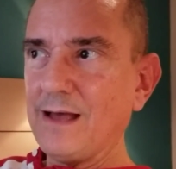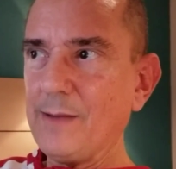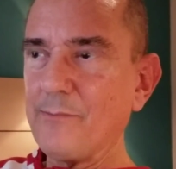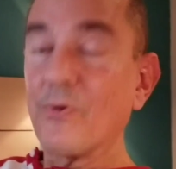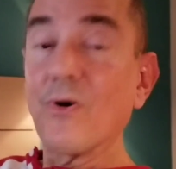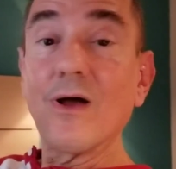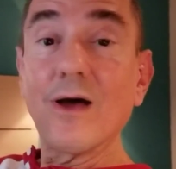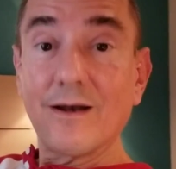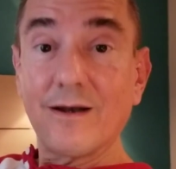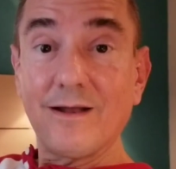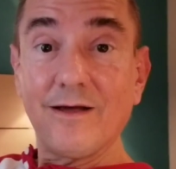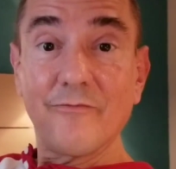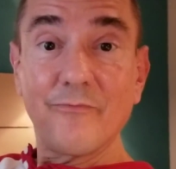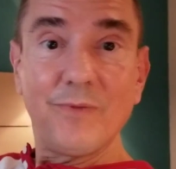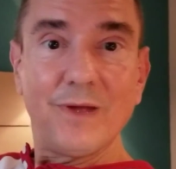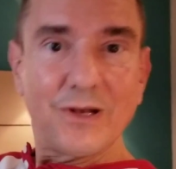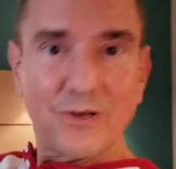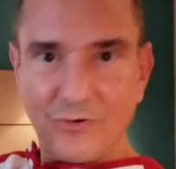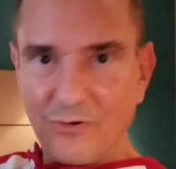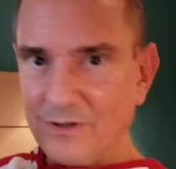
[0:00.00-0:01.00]
brought enough
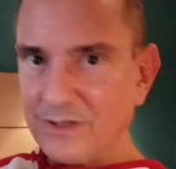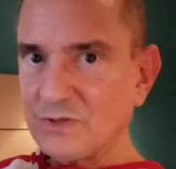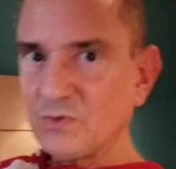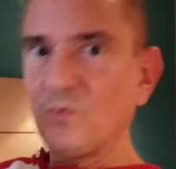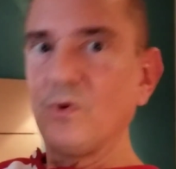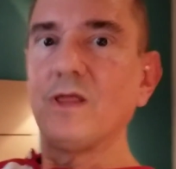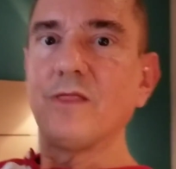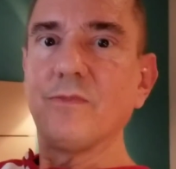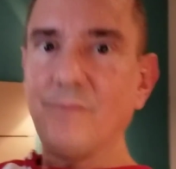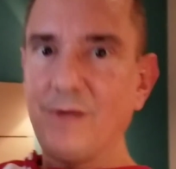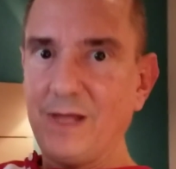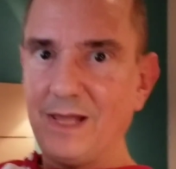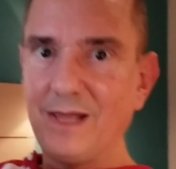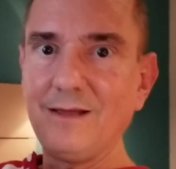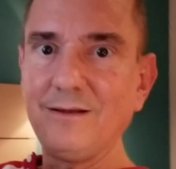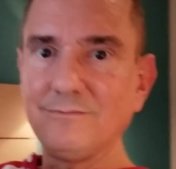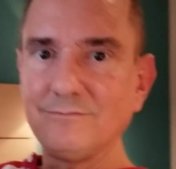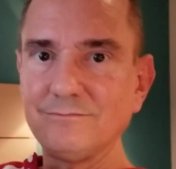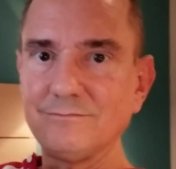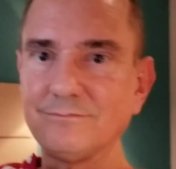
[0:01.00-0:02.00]
bitcoins with me.
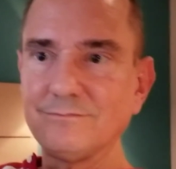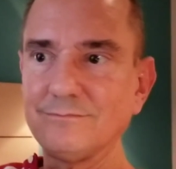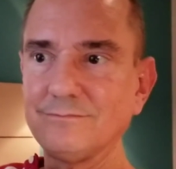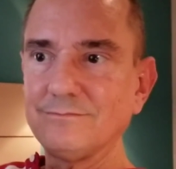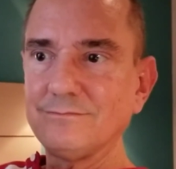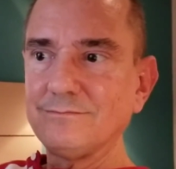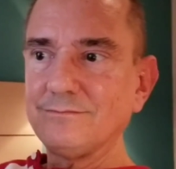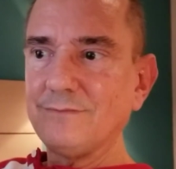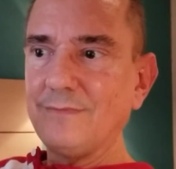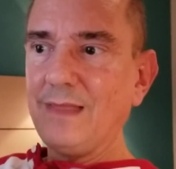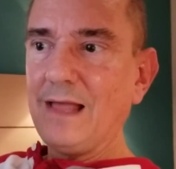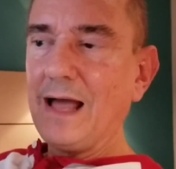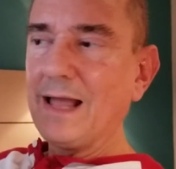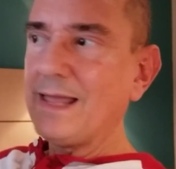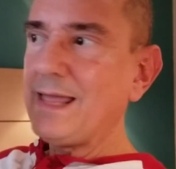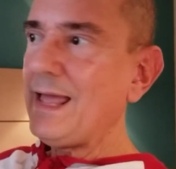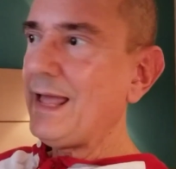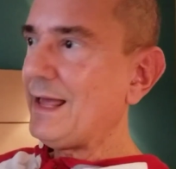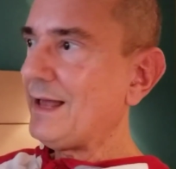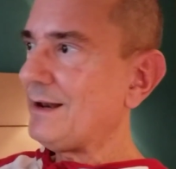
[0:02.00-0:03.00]
I
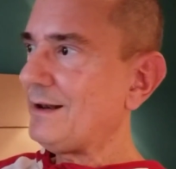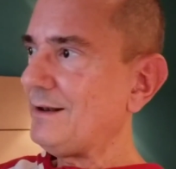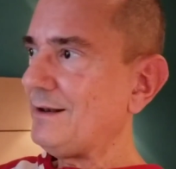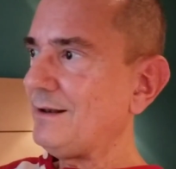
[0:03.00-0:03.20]
can't